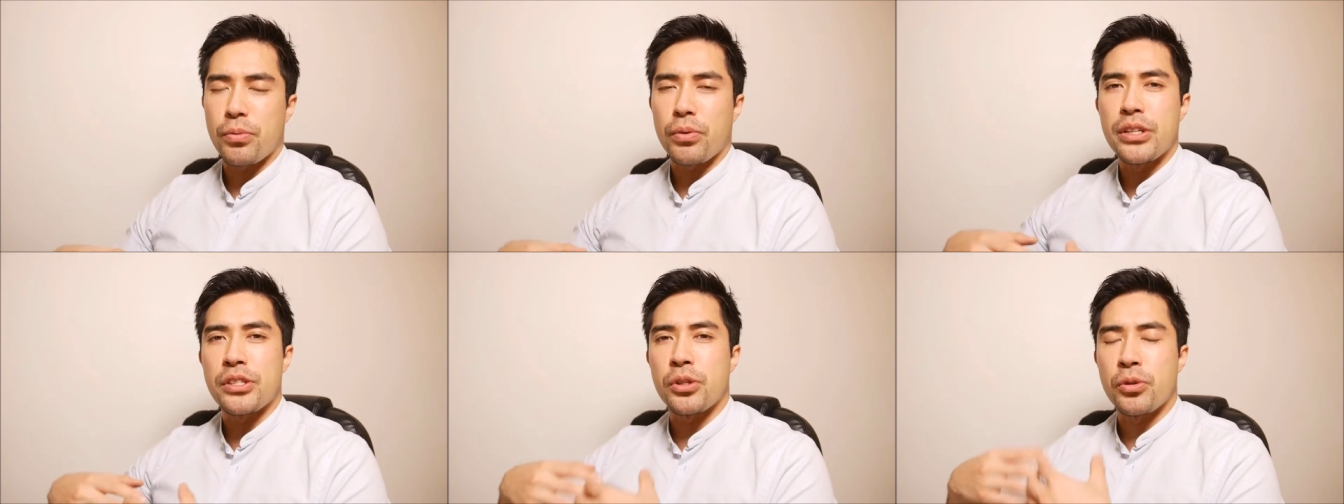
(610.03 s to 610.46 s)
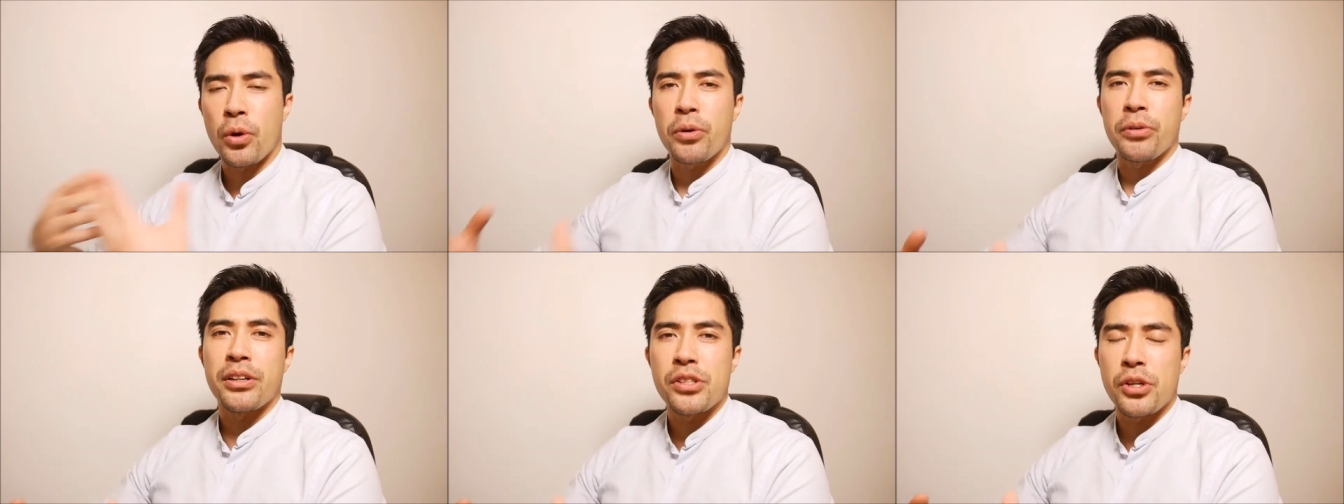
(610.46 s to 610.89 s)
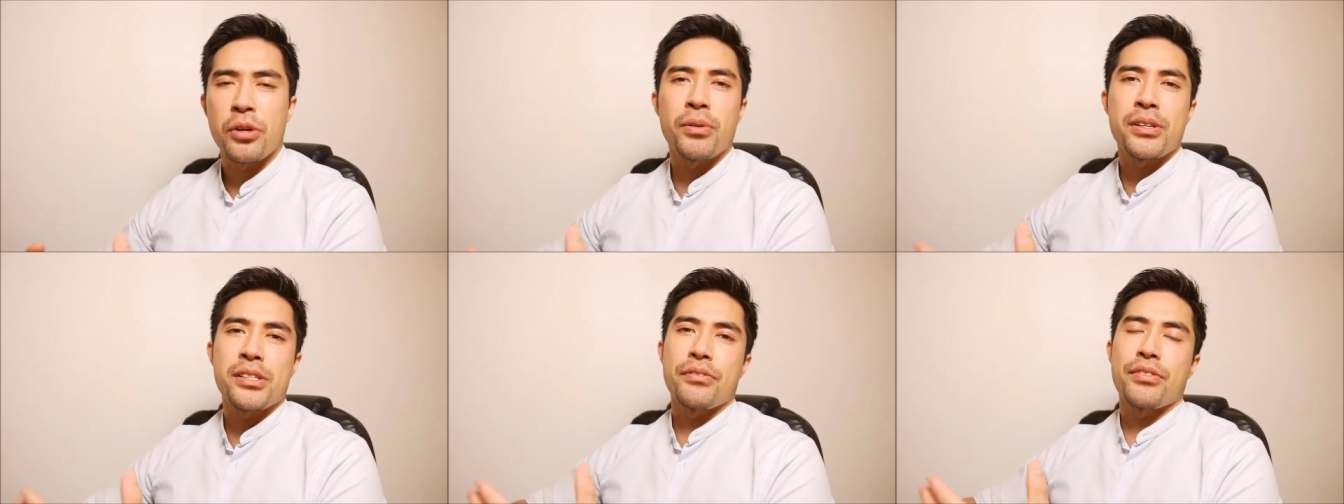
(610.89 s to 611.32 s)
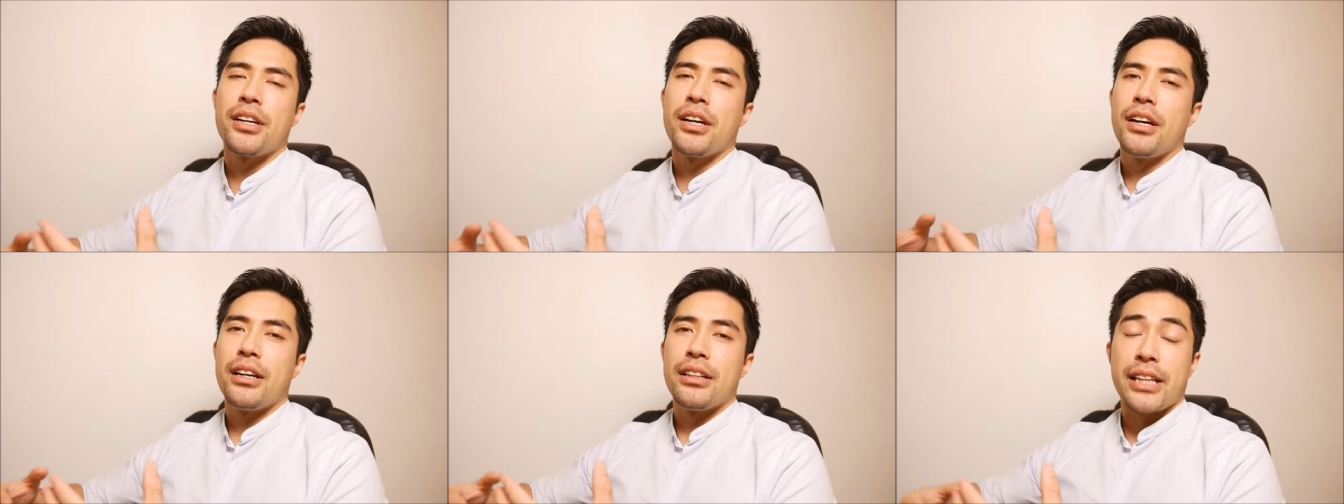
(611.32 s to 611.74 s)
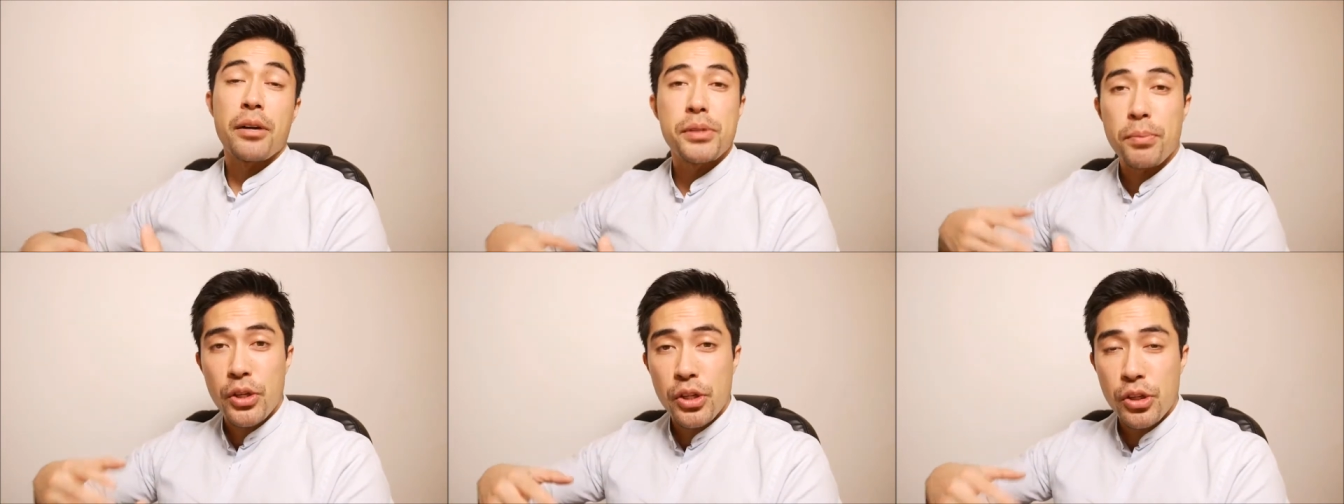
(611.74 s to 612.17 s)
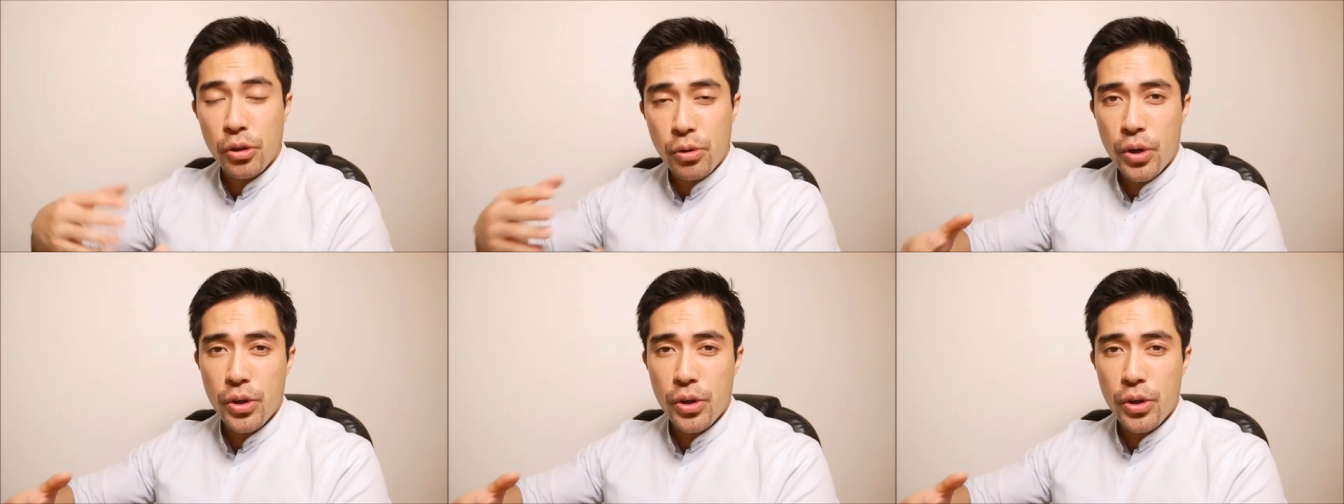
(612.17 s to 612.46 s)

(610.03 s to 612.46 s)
is growing, so you don't want something that helps your body to grow.